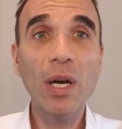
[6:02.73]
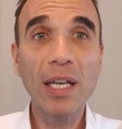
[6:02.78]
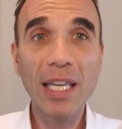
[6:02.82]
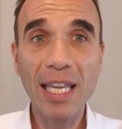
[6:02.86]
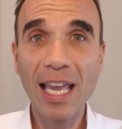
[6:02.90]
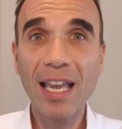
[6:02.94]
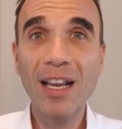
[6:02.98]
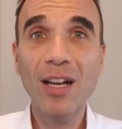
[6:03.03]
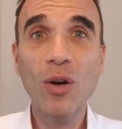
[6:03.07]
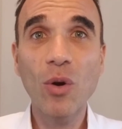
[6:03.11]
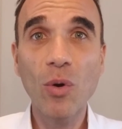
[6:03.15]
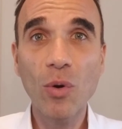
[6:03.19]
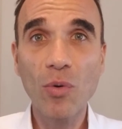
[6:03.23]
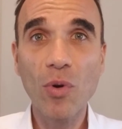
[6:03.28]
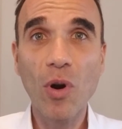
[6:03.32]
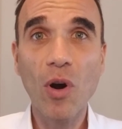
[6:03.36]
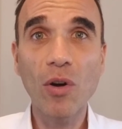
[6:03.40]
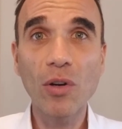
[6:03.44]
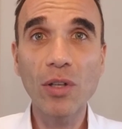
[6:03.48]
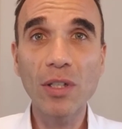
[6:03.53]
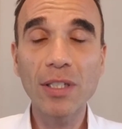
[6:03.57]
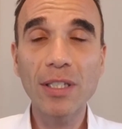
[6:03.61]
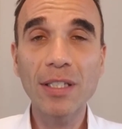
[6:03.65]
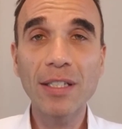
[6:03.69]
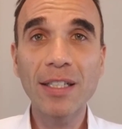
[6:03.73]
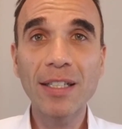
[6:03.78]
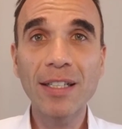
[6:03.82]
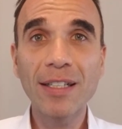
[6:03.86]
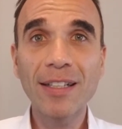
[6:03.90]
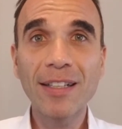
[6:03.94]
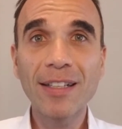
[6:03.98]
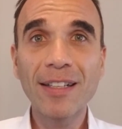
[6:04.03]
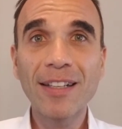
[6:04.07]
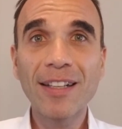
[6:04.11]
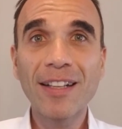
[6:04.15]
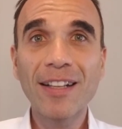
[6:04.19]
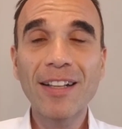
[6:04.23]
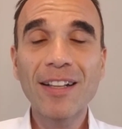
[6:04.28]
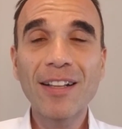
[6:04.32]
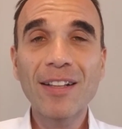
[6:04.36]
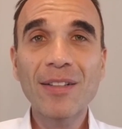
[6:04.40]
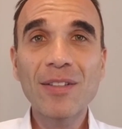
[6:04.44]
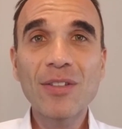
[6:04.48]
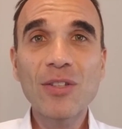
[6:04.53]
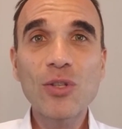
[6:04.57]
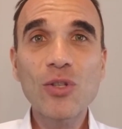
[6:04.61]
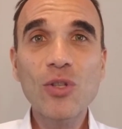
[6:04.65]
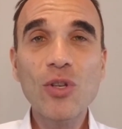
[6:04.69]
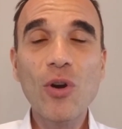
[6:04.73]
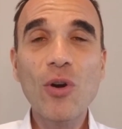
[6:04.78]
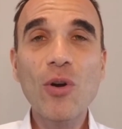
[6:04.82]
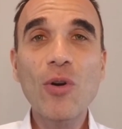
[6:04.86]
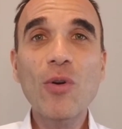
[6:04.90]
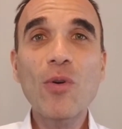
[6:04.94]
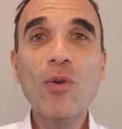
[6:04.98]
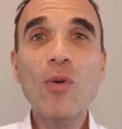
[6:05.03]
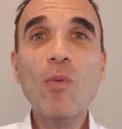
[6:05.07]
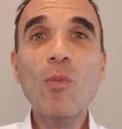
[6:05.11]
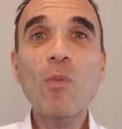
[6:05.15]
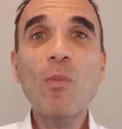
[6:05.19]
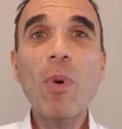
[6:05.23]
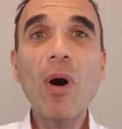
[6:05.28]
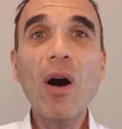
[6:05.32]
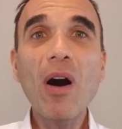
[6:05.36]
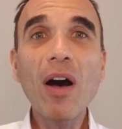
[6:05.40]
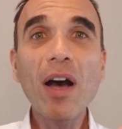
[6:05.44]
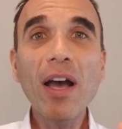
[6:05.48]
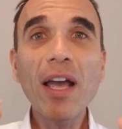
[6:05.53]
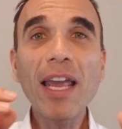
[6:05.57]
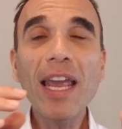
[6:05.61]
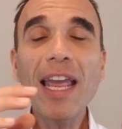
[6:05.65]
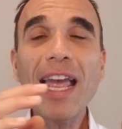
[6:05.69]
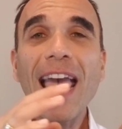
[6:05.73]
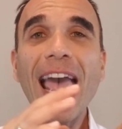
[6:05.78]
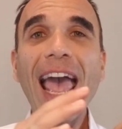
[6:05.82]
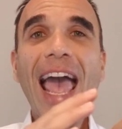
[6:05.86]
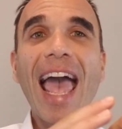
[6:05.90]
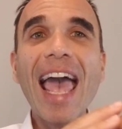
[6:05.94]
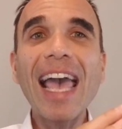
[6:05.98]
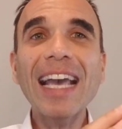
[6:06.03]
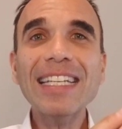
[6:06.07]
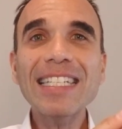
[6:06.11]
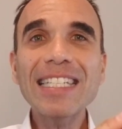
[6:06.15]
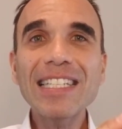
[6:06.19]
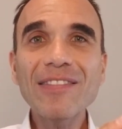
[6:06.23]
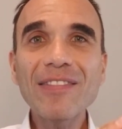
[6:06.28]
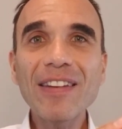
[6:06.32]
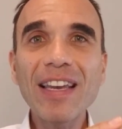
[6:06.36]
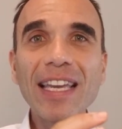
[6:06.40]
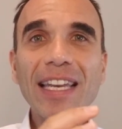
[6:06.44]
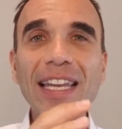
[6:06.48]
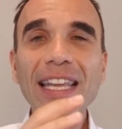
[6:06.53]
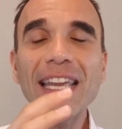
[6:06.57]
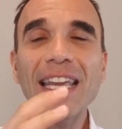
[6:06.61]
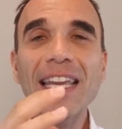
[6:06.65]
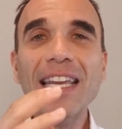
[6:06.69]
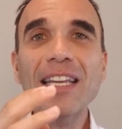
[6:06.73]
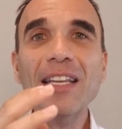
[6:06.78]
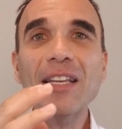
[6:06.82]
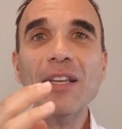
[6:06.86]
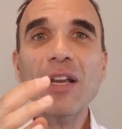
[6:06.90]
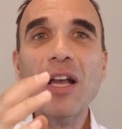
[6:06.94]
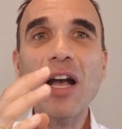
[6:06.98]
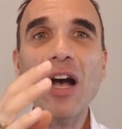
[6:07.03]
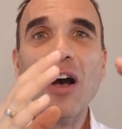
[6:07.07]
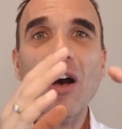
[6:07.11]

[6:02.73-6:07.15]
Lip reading: can go wrong. So by activating